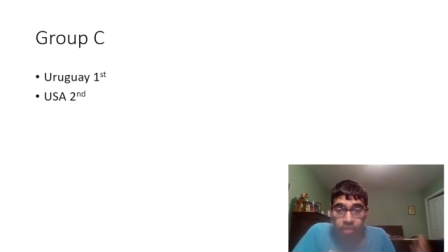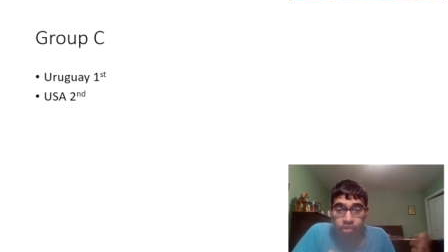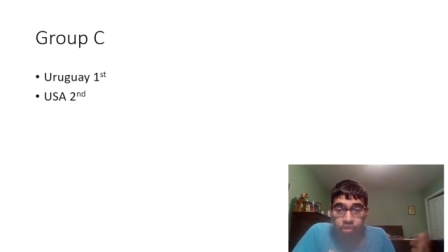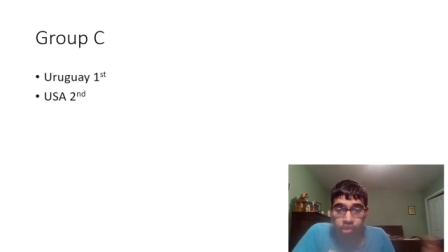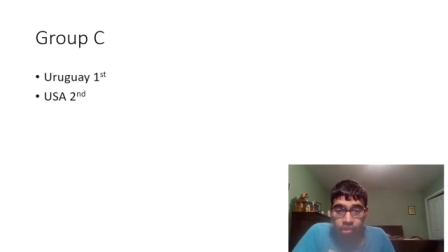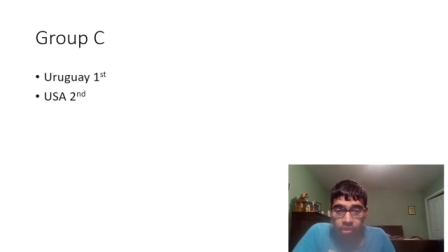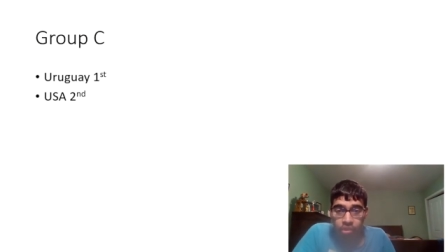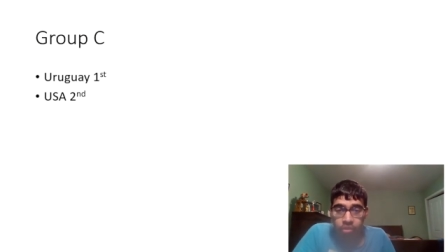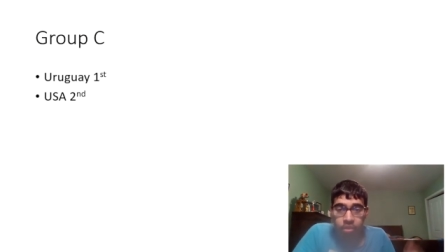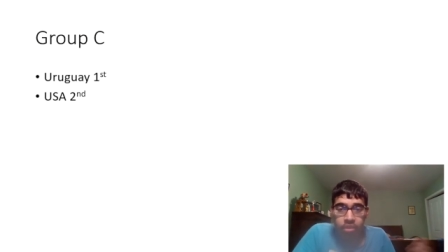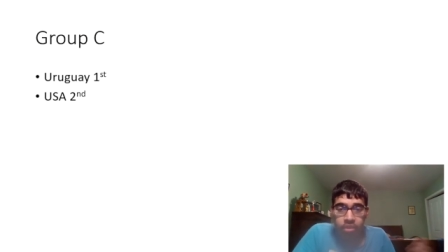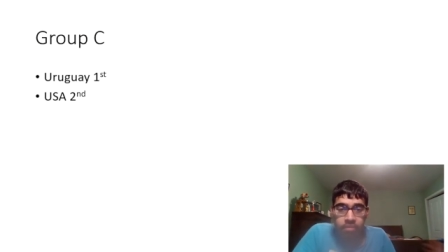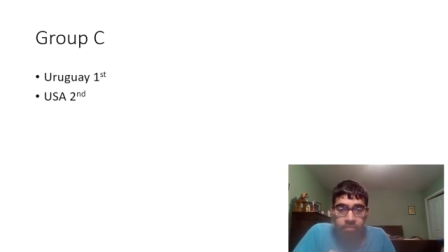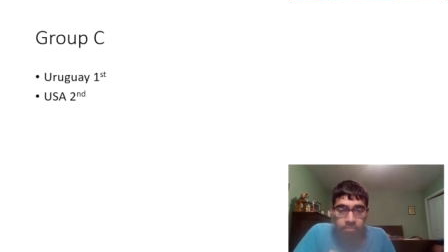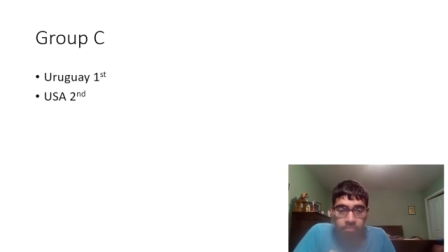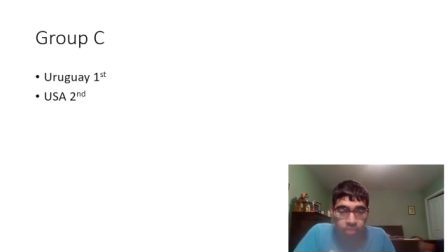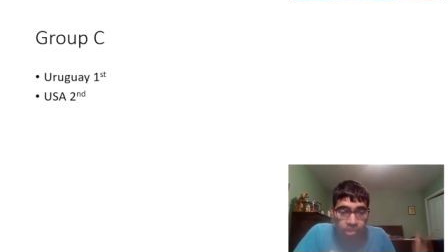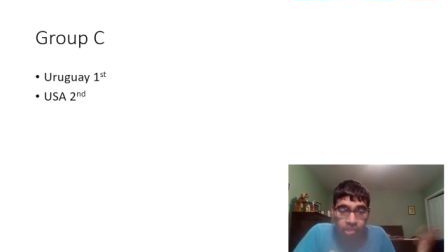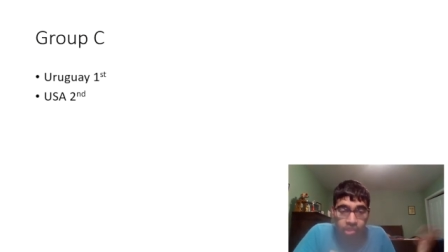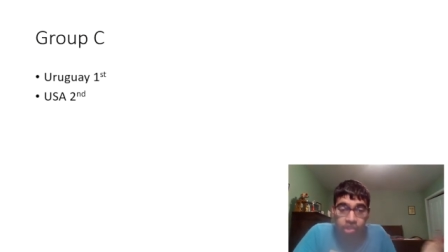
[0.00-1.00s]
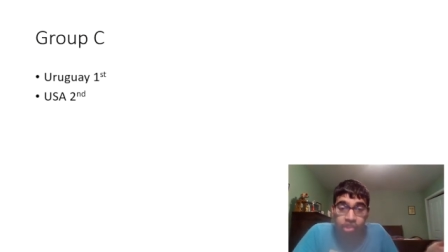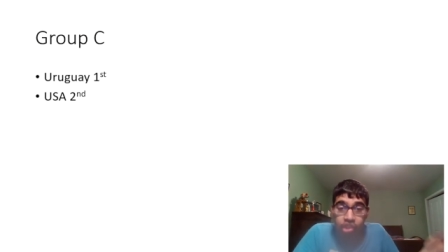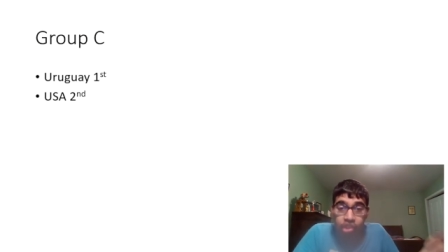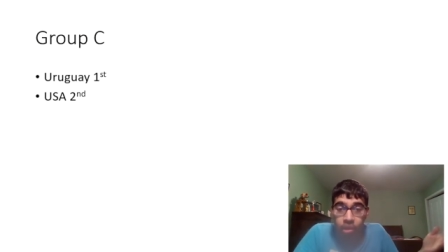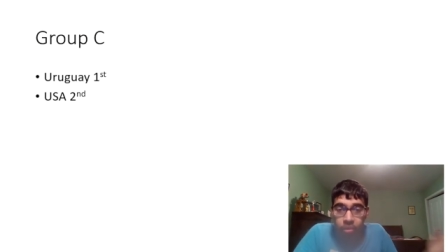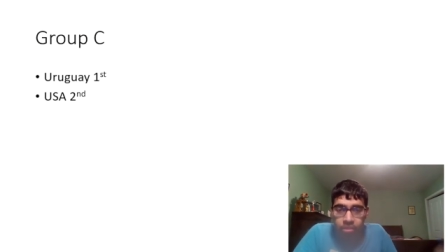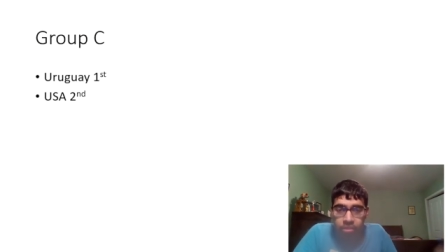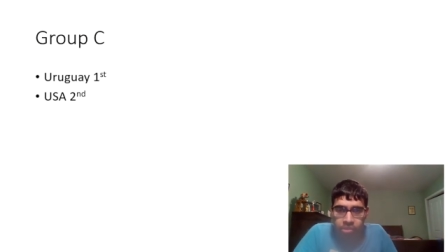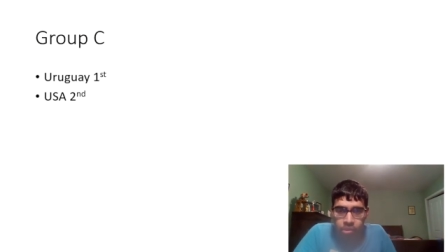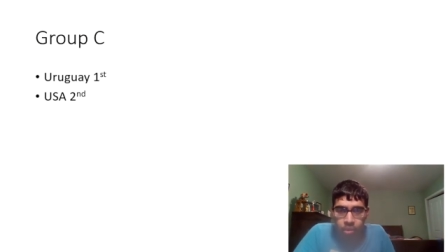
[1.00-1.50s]
just on current, just in general,
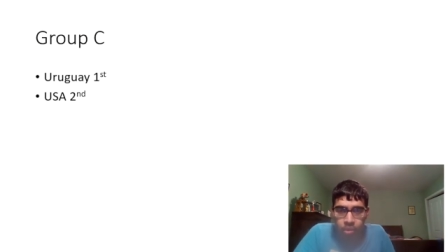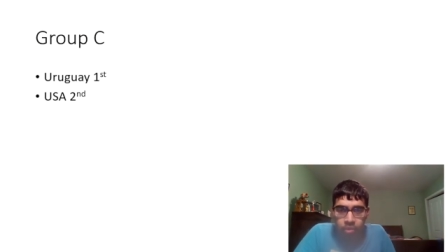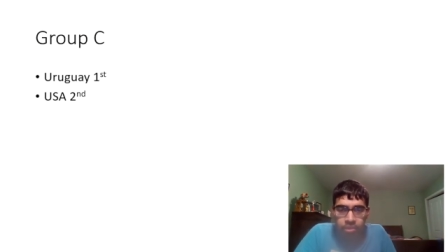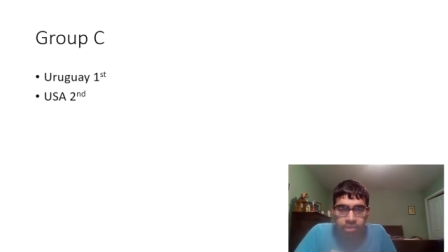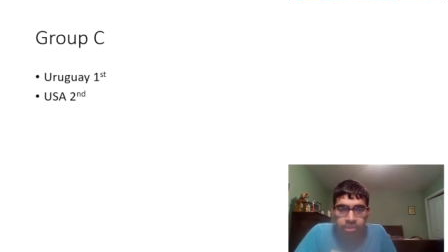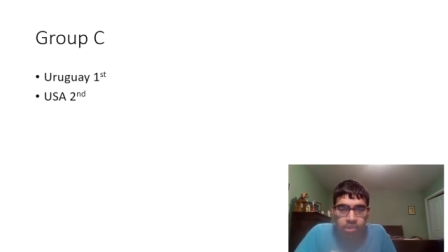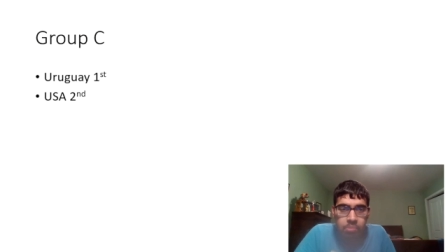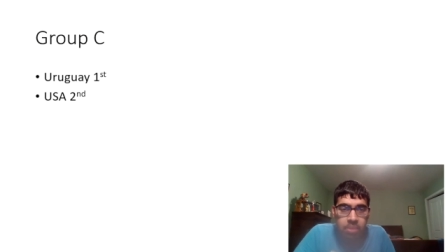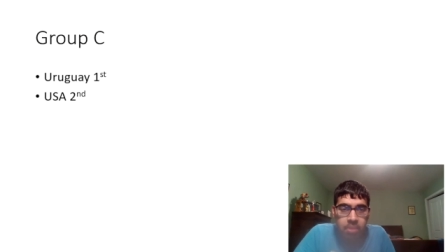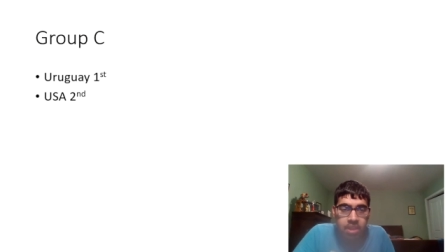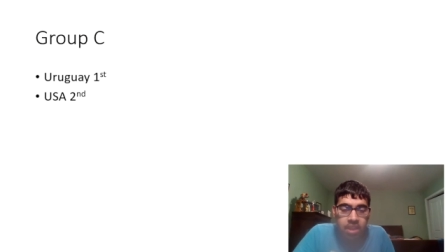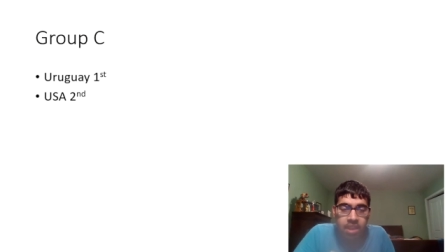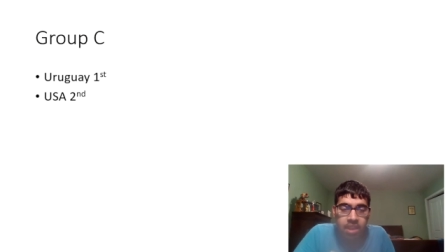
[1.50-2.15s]
historically speaking.